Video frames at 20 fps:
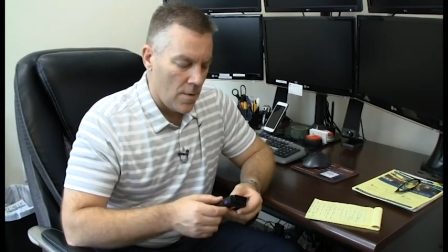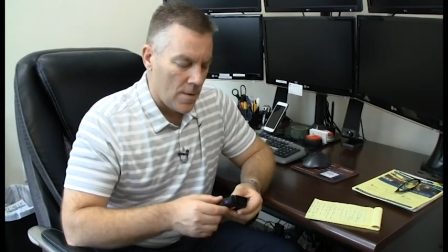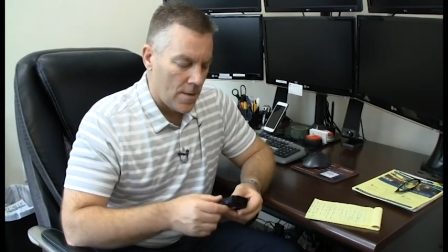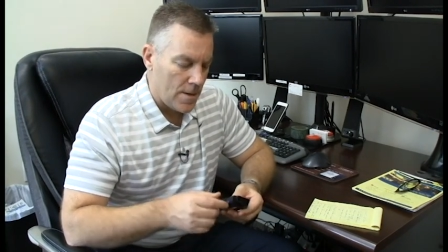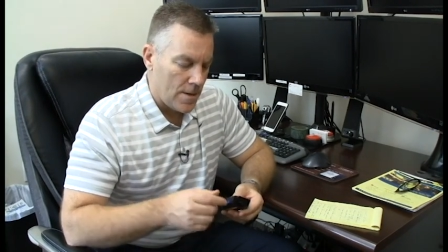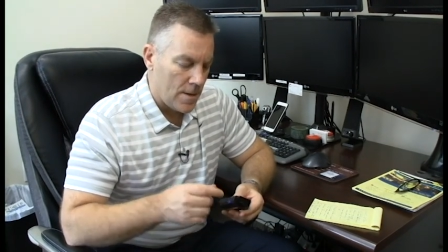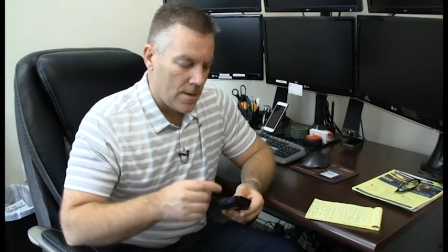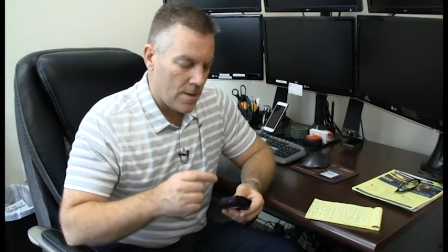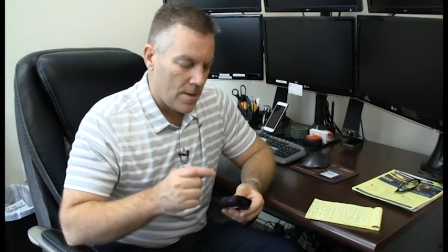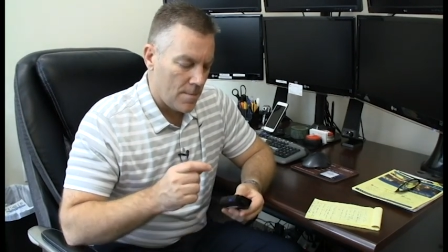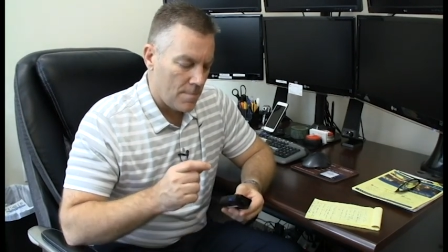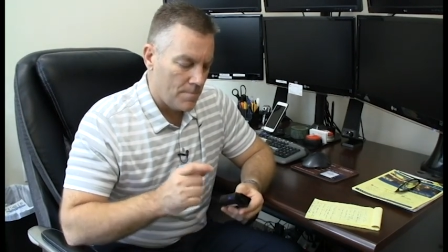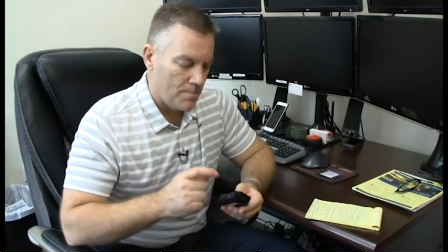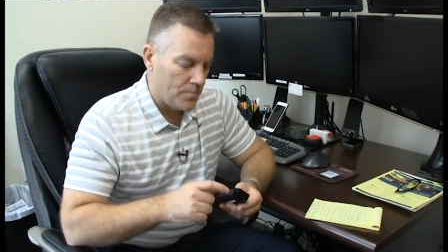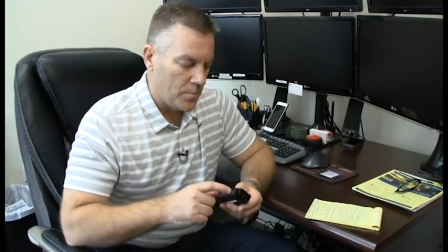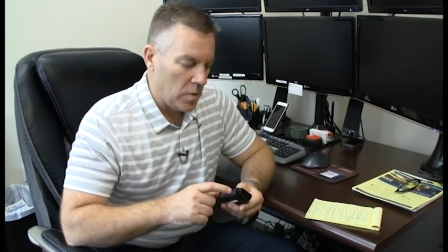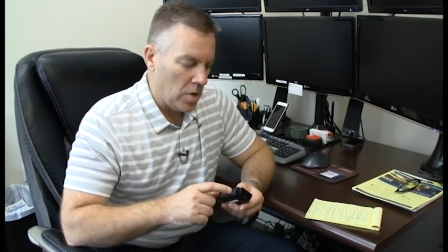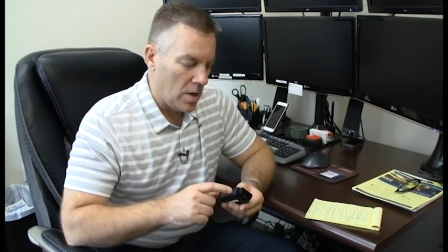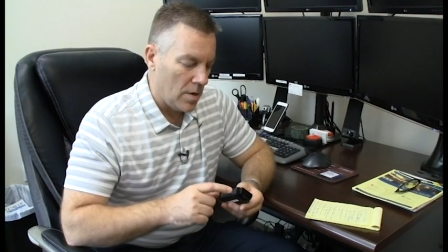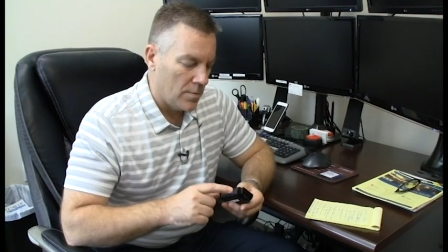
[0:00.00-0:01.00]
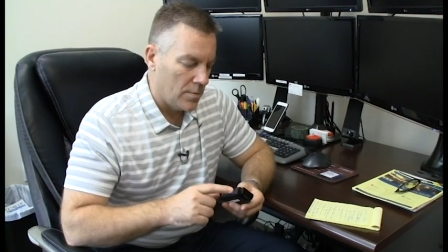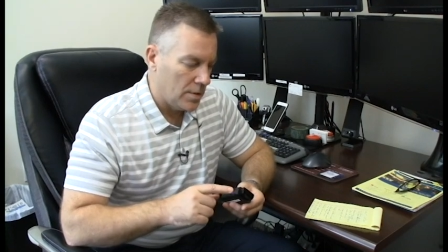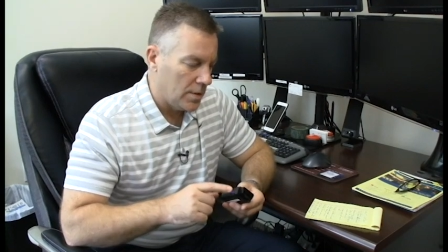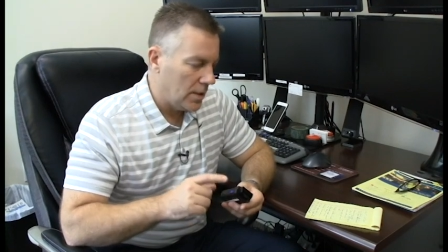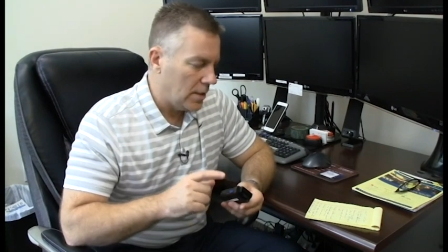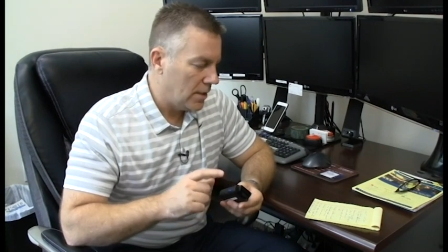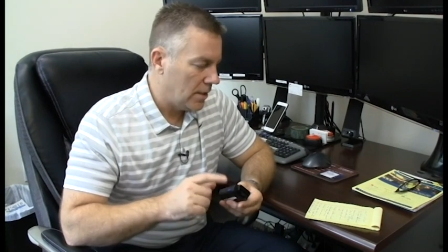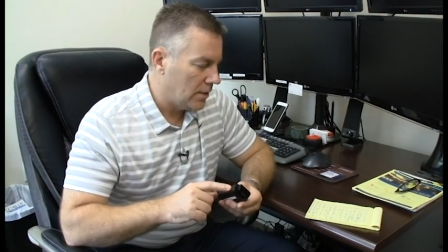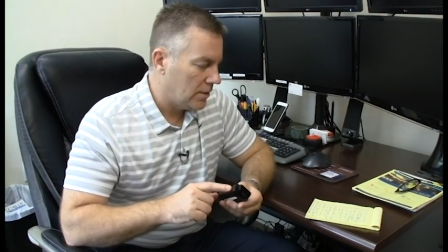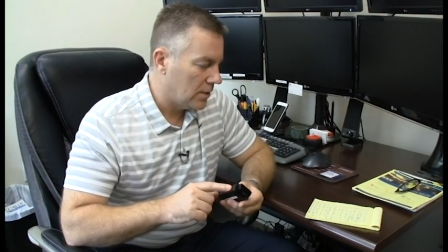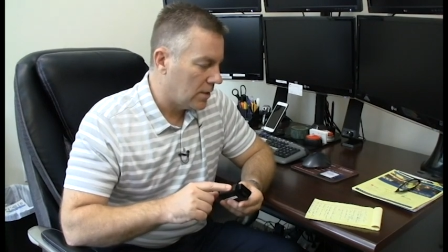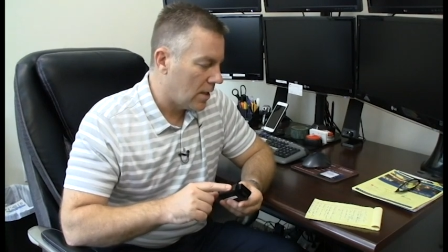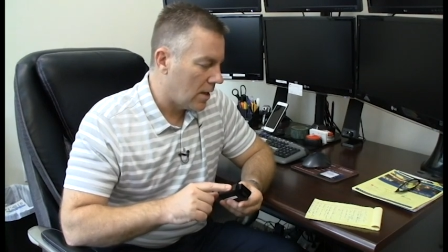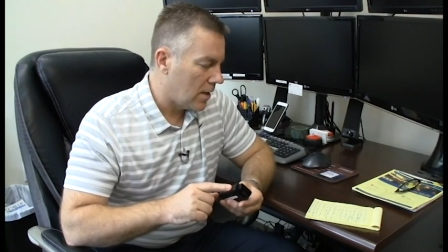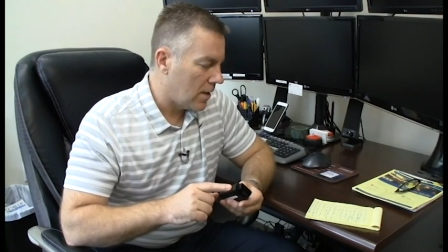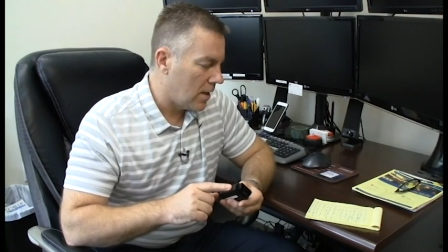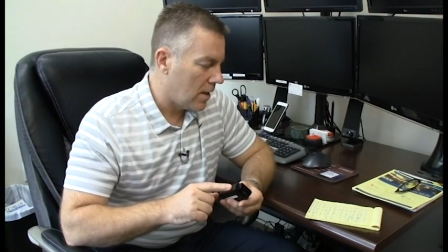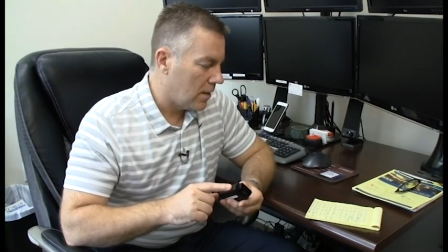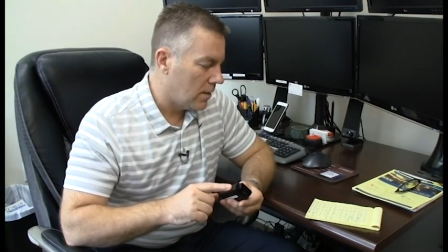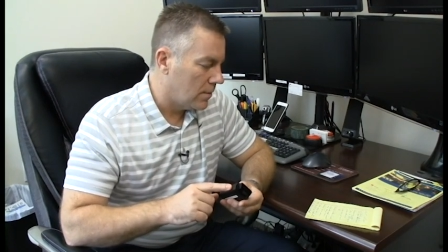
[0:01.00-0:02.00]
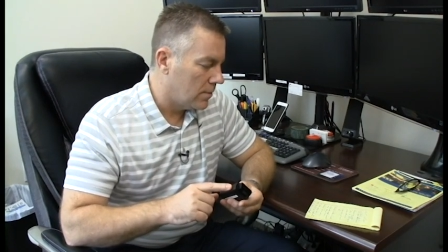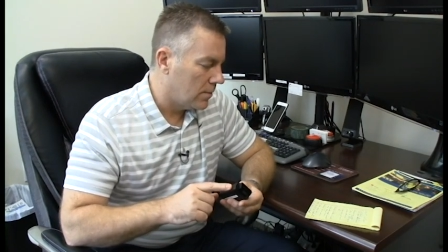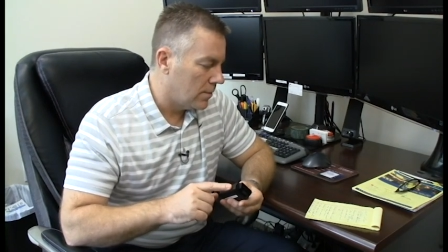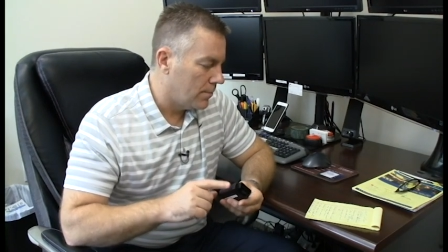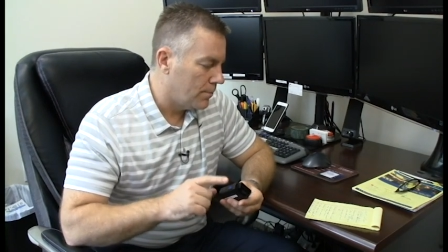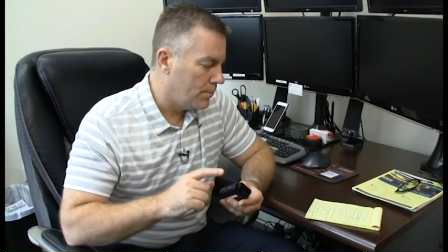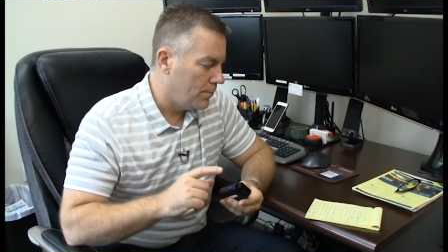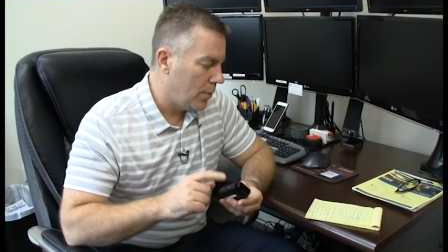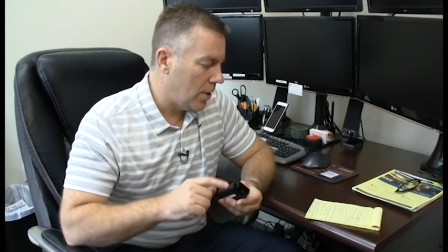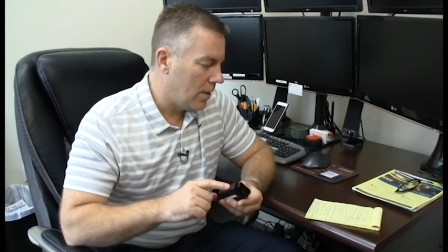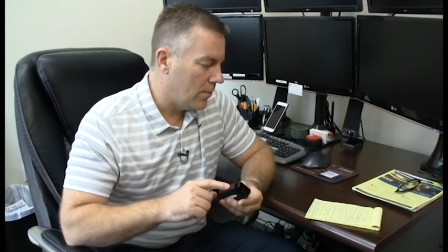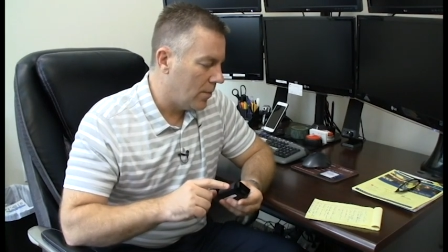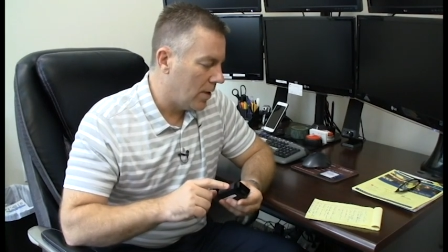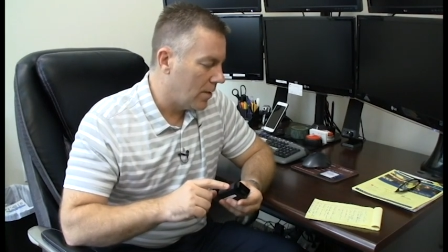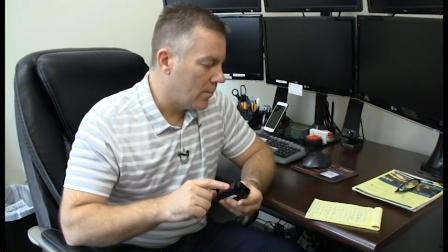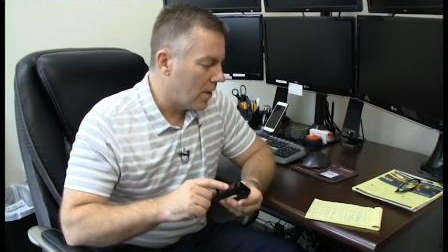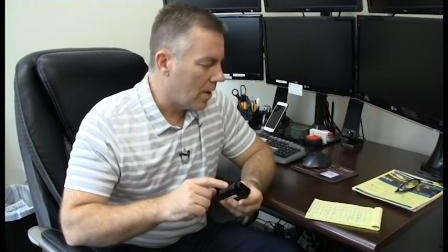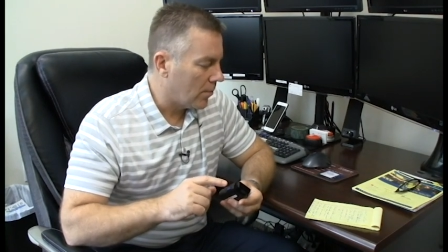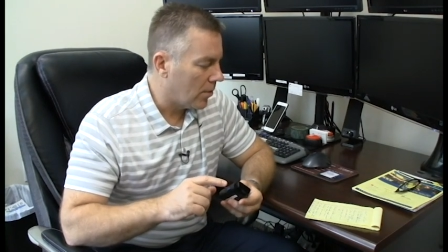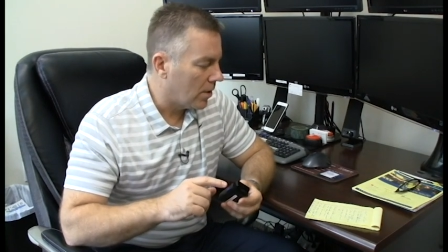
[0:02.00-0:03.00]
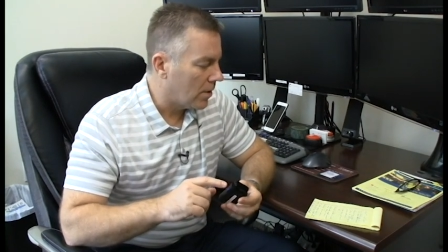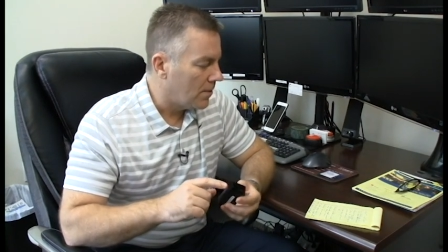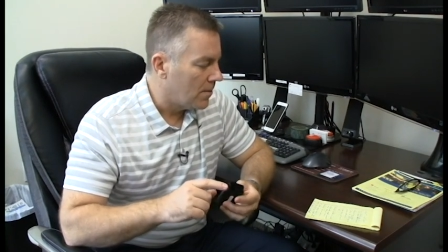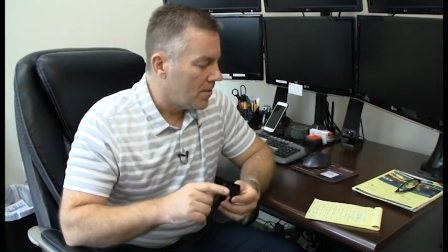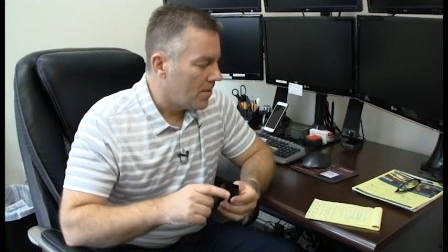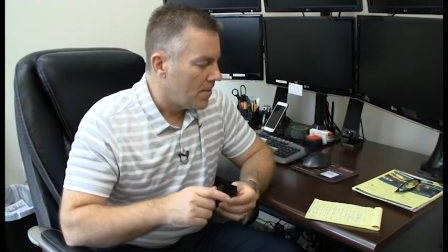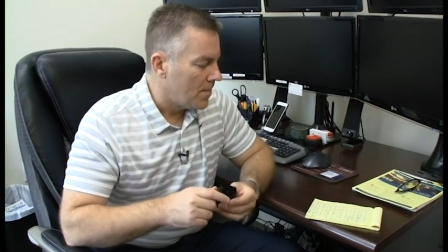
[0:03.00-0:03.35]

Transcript: um, you know, it has got a big, big memory.